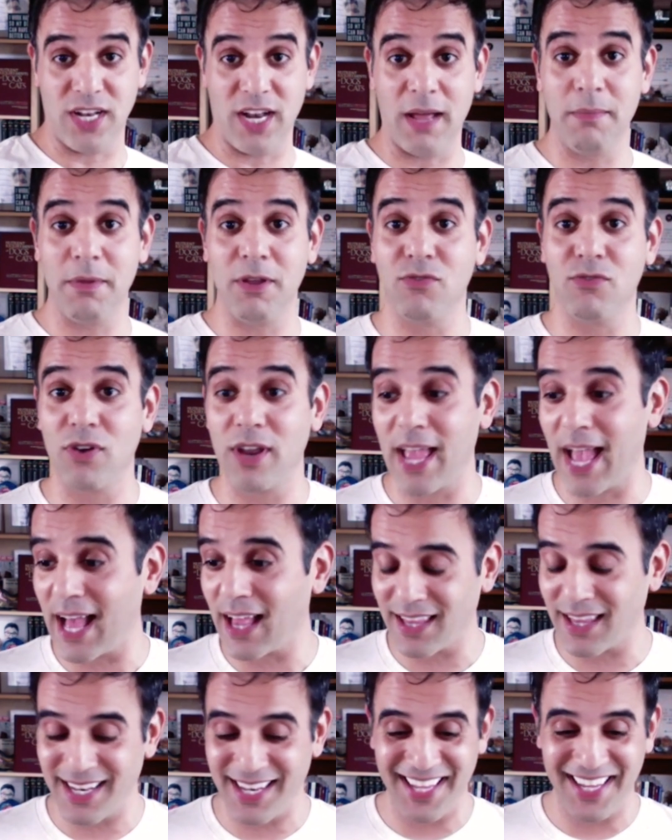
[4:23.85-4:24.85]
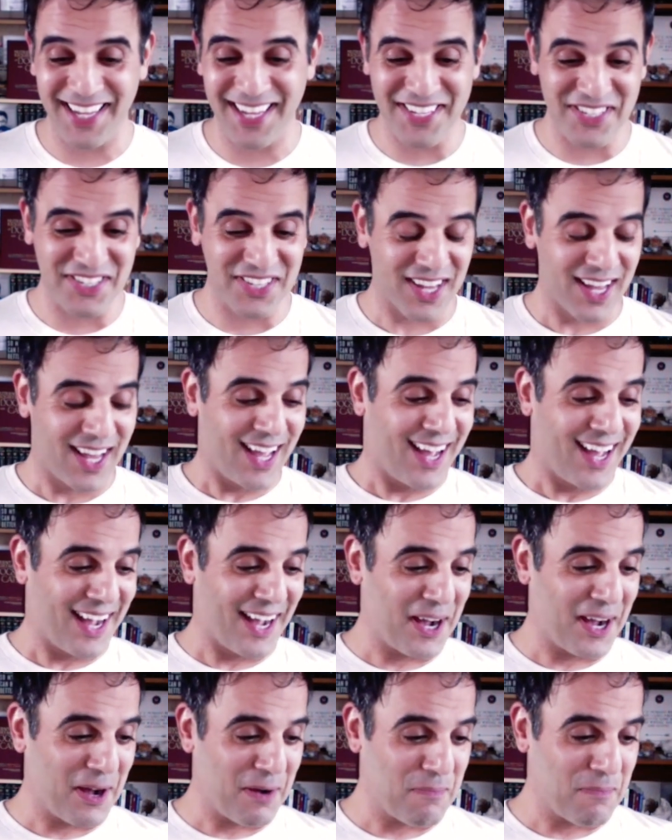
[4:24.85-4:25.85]
I mean, reality is,
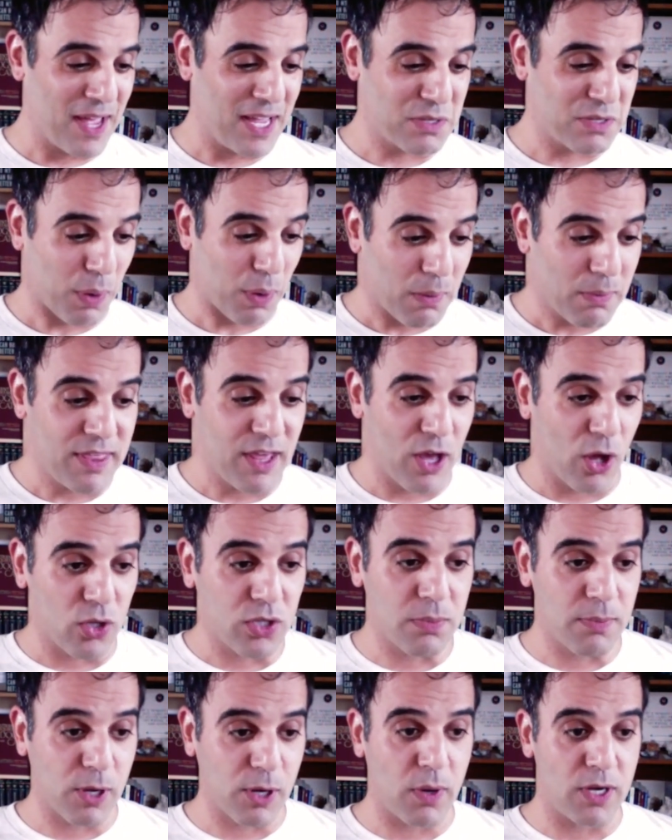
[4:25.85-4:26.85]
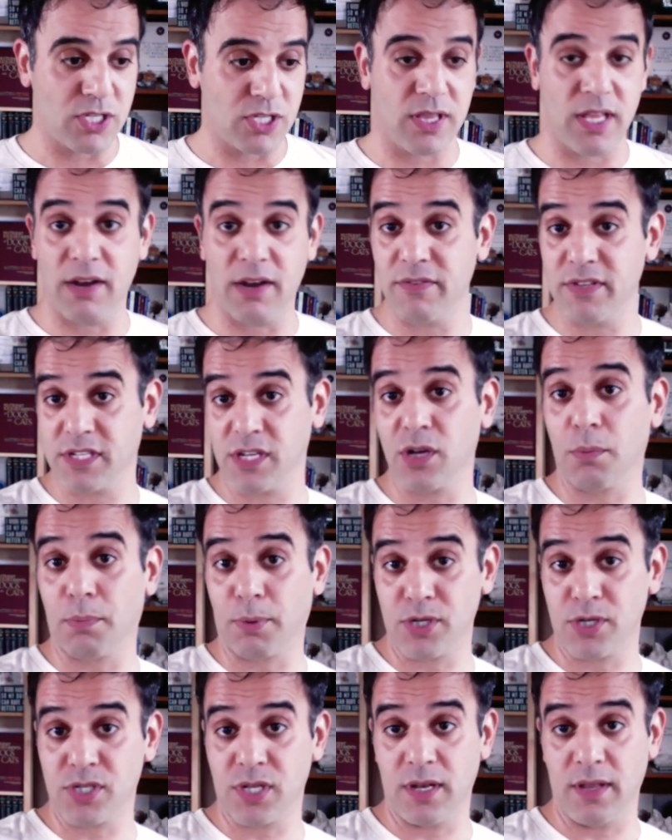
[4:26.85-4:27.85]
it's probably the ultimate question that every single
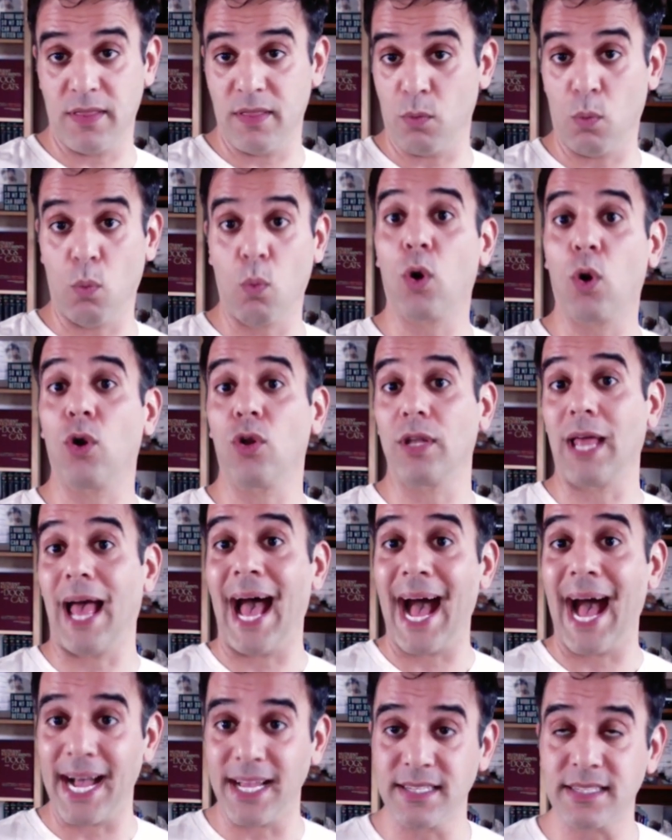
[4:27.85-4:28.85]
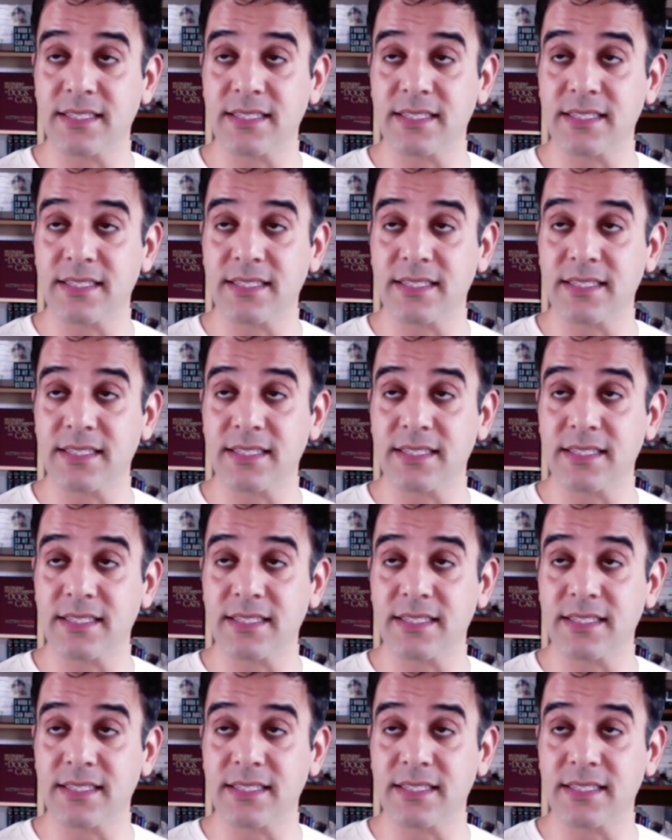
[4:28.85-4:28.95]
person in the world asks.